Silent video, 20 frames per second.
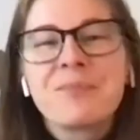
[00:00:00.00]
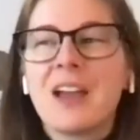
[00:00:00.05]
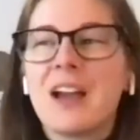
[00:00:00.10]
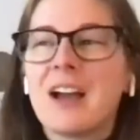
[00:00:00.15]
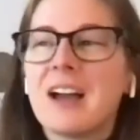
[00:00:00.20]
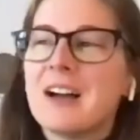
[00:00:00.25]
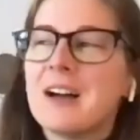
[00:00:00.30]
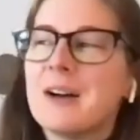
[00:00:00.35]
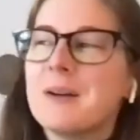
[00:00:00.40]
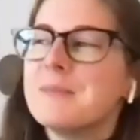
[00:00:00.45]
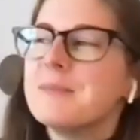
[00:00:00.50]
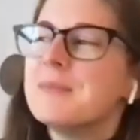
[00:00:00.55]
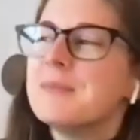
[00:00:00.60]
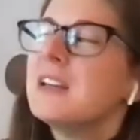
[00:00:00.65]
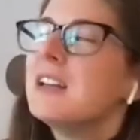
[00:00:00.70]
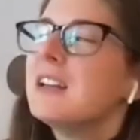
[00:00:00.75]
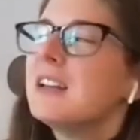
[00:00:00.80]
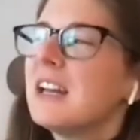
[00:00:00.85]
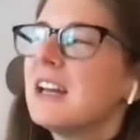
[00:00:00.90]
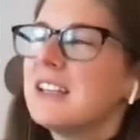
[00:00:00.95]
And
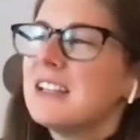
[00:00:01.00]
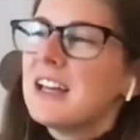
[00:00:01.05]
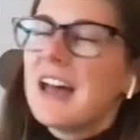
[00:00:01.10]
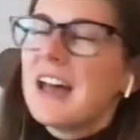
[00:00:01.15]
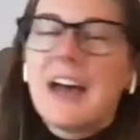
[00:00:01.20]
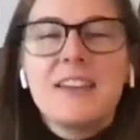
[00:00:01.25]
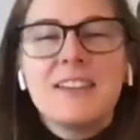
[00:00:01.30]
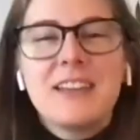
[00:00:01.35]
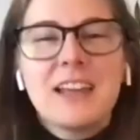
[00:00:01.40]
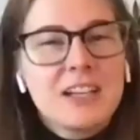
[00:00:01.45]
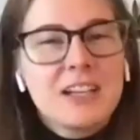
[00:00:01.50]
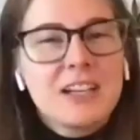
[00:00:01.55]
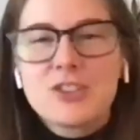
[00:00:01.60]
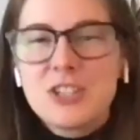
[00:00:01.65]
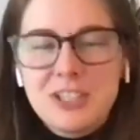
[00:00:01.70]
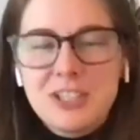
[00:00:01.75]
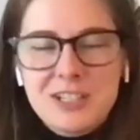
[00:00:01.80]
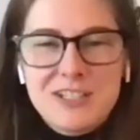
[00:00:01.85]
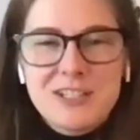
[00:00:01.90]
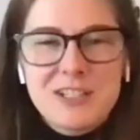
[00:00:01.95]
that
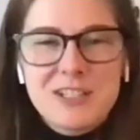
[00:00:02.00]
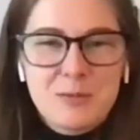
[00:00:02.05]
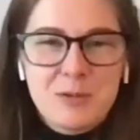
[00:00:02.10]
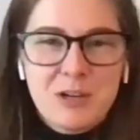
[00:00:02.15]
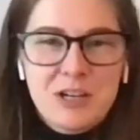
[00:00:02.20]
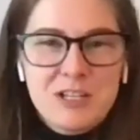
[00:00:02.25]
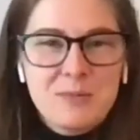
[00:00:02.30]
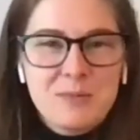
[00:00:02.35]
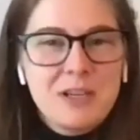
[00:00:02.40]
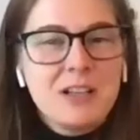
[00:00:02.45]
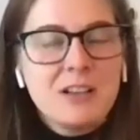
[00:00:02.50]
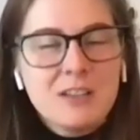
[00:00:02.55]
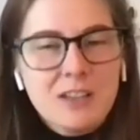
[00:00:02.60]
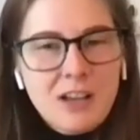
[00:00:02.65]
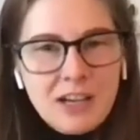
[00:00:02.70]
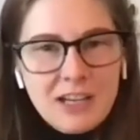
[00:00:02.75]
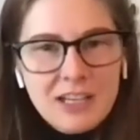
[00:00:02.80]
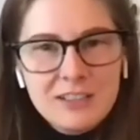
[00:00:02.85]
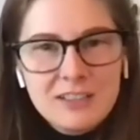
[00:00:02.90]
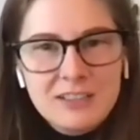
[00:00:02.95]
actually doesn't surprise me a
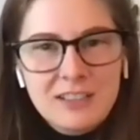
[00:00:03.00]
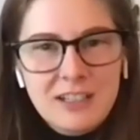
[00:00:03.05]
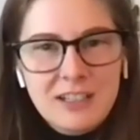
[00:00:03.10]
lot.